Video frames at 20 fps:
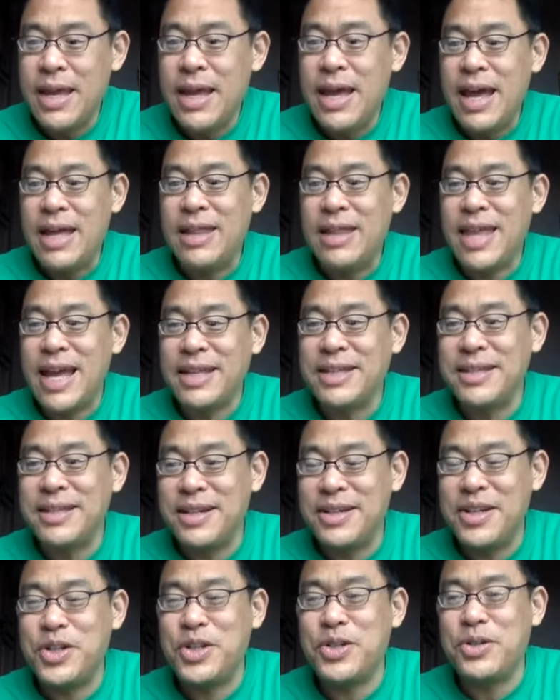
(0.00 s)
And that's an
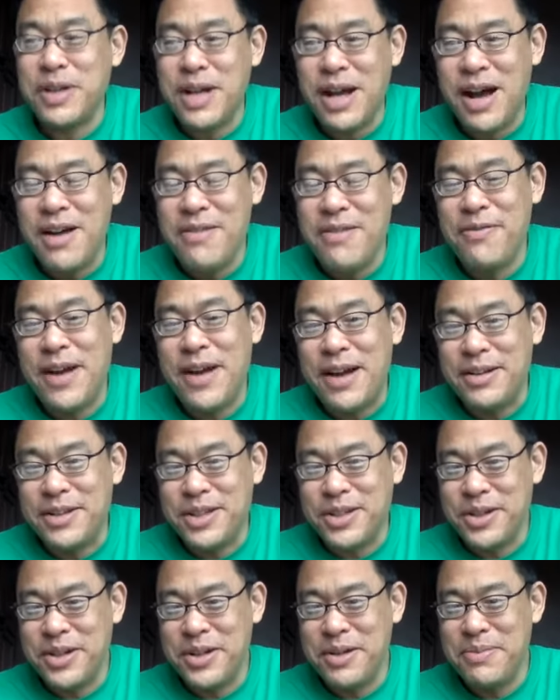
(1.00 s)
additional confound.
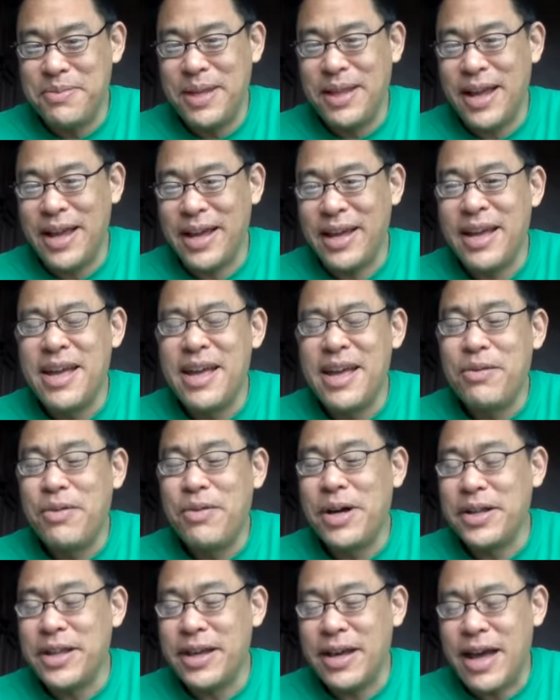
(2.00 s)
So it could be like,
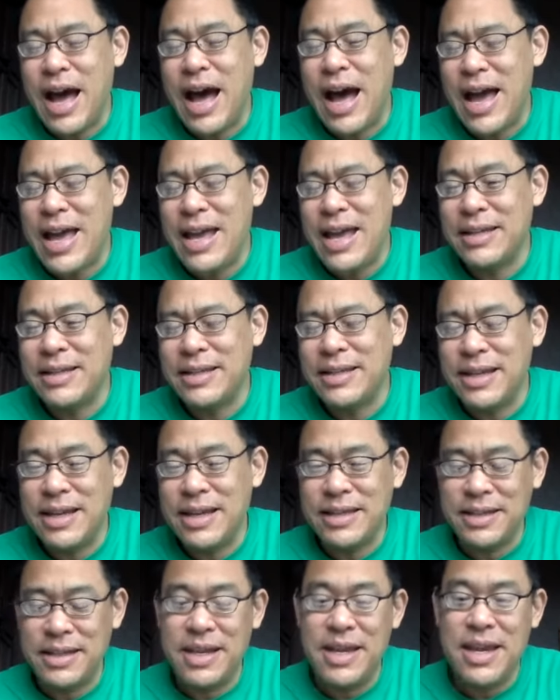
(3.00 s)
well, the high
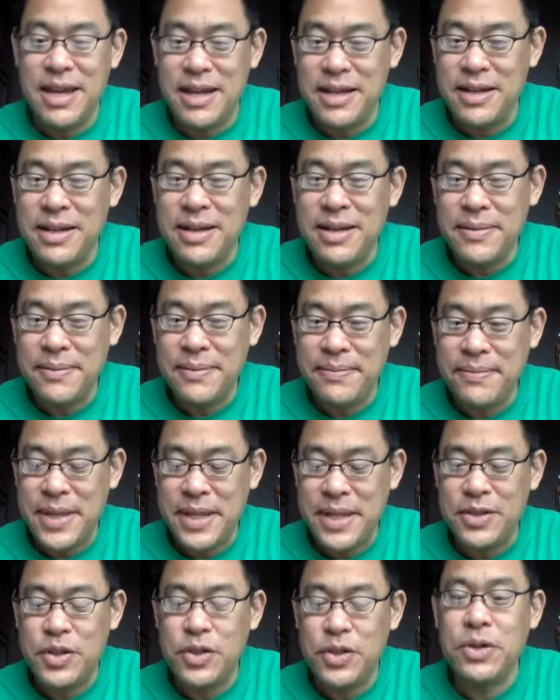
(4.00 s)
SES kid
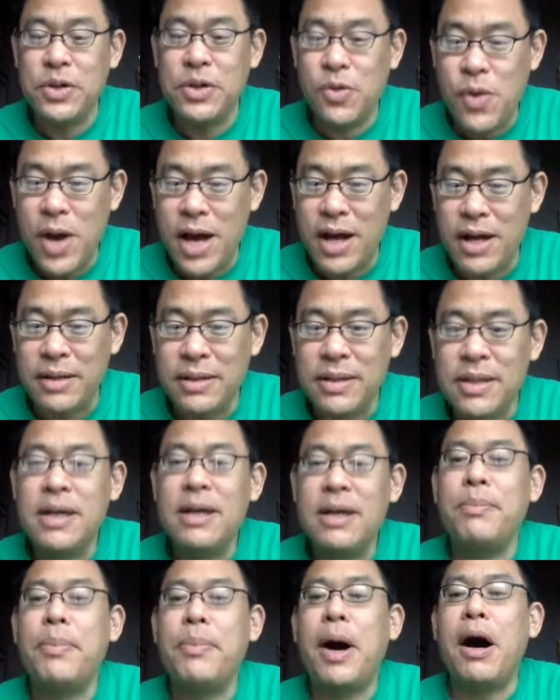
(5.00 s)
is doing well.
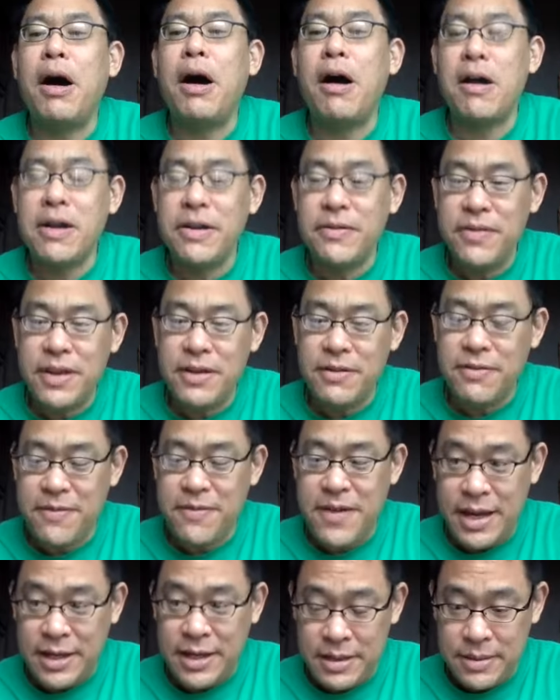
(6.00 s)
Part of the
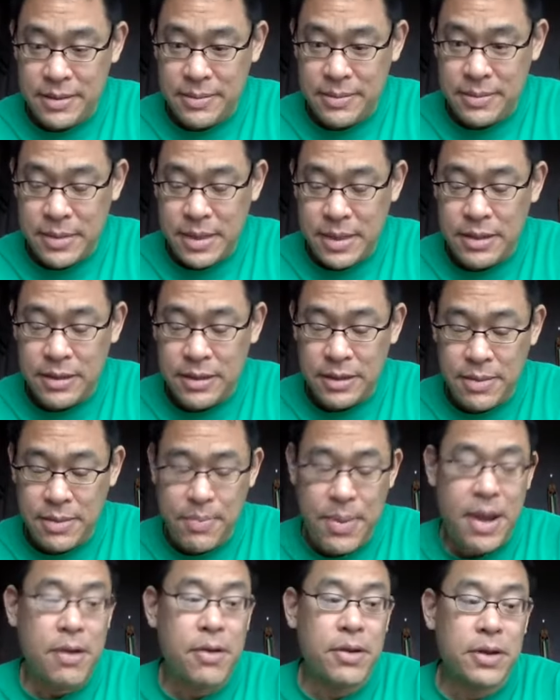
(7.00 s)
effect is the
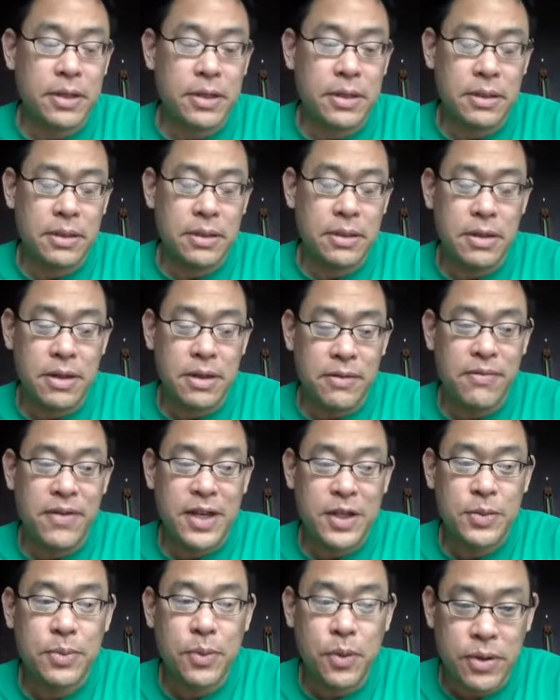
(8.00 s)
parent could
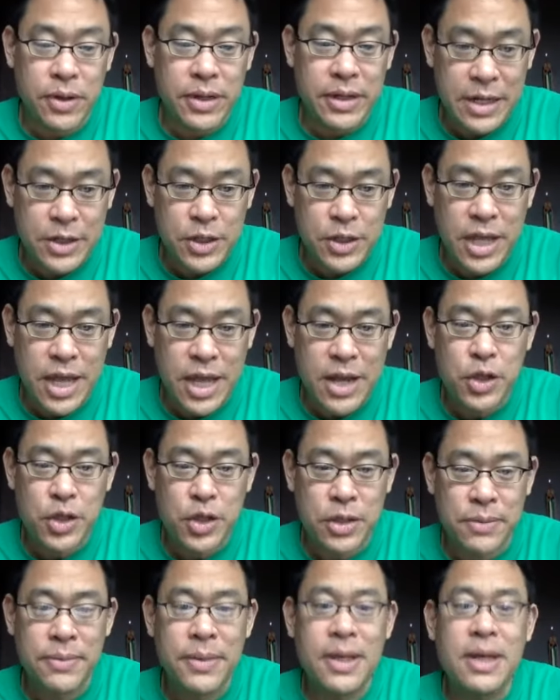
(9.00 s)
invest more in education.